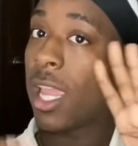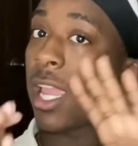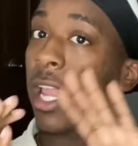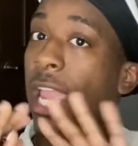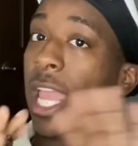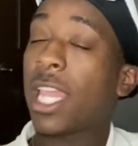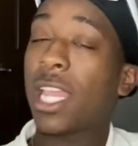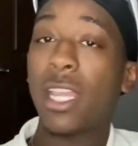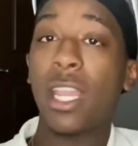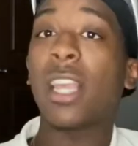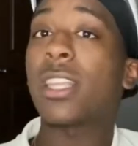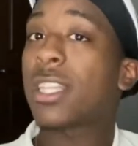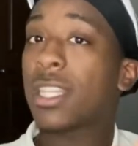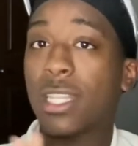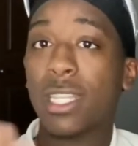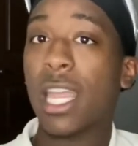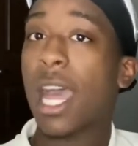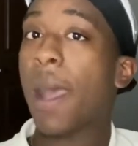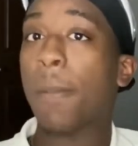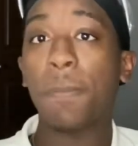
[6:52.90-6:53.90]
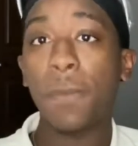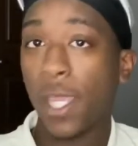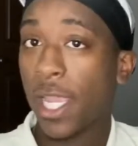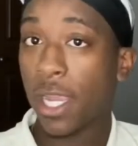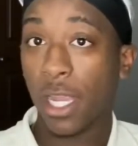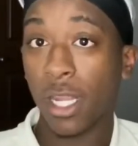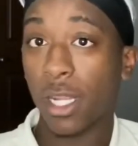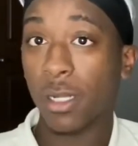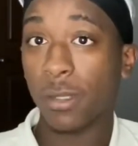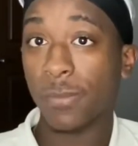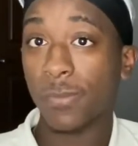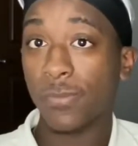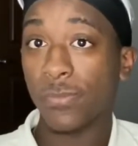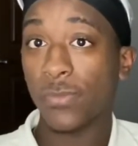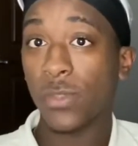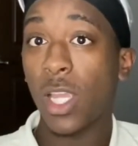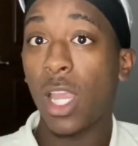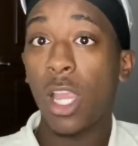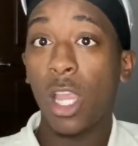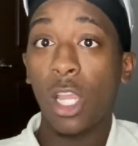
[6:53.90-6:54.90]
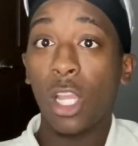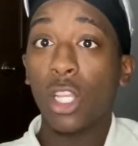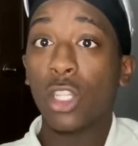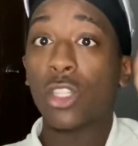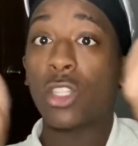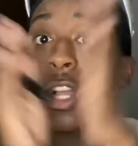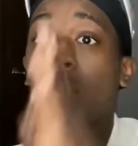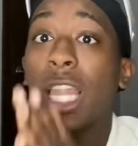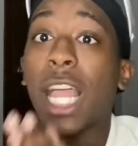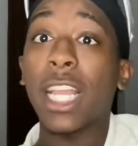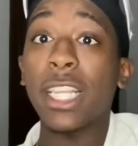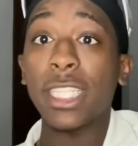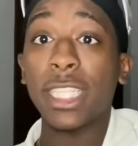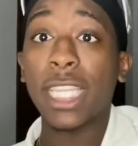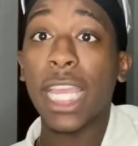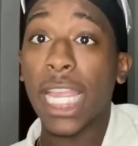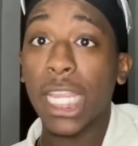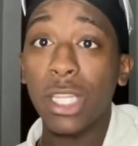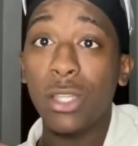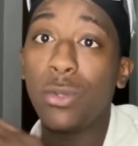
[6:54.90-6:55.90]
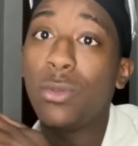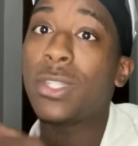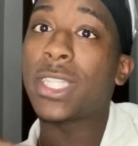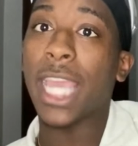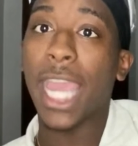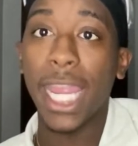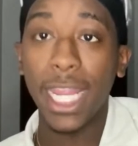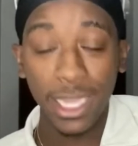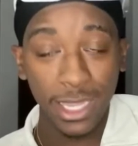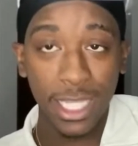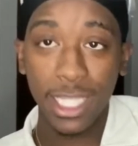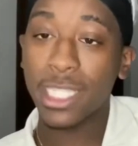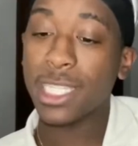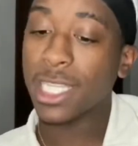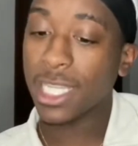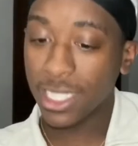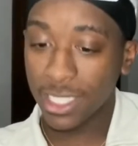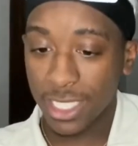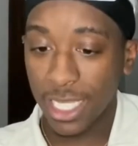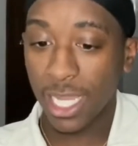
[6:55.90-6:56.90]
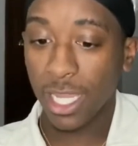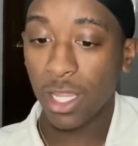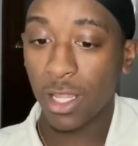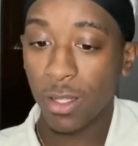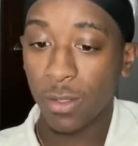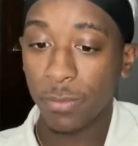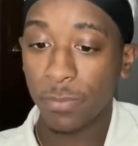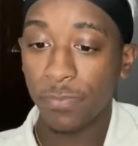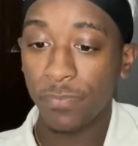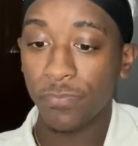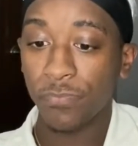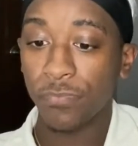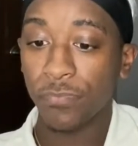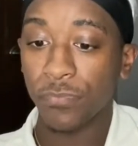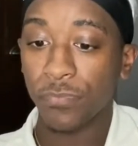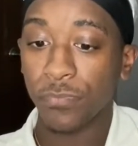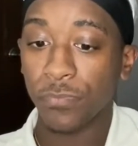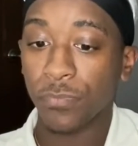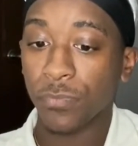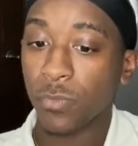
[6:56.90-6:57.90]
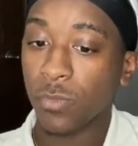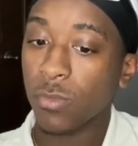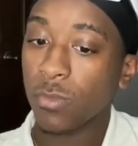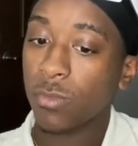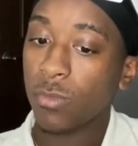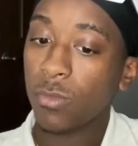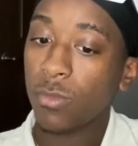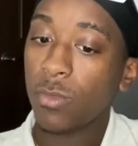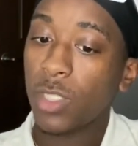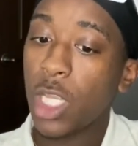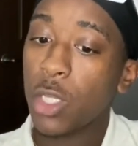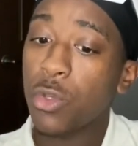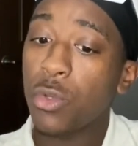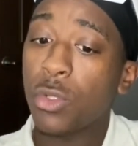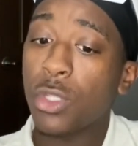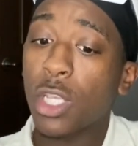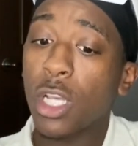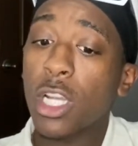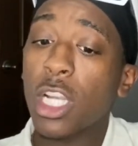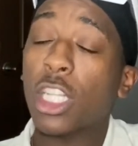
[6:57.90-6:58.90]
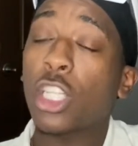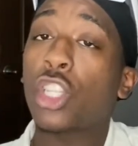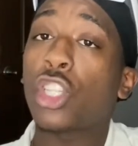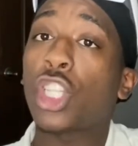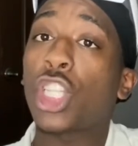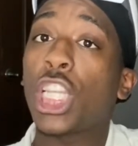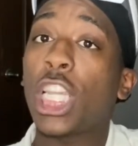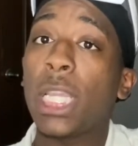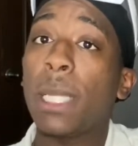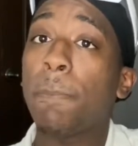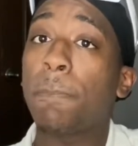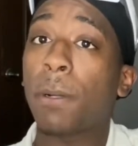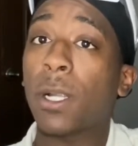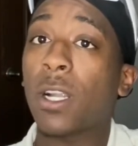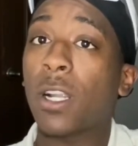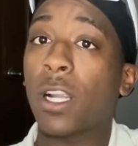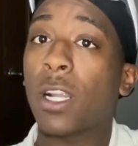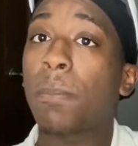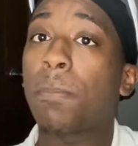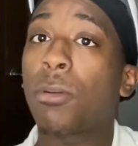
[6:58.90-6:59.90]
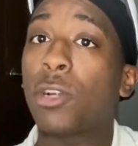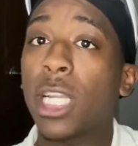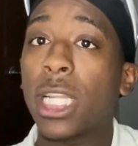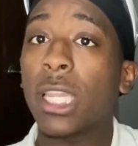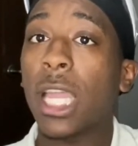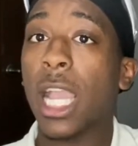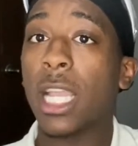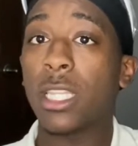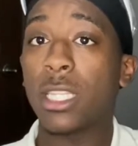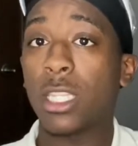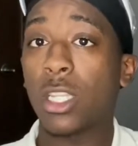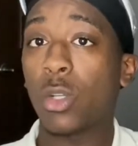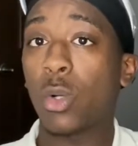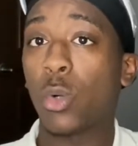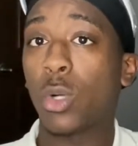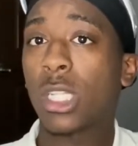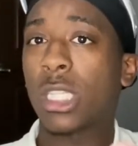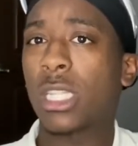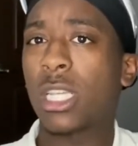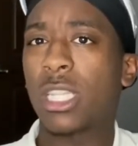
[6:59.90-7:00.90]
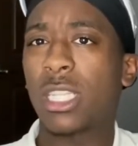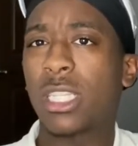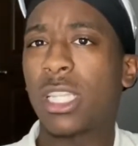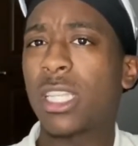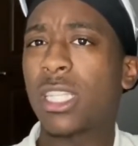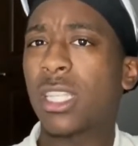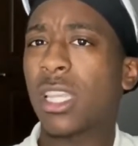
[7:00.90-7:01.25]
And it doesn't stop there. So let's say you take this exam. You took a cheaper pre-licensing course, because this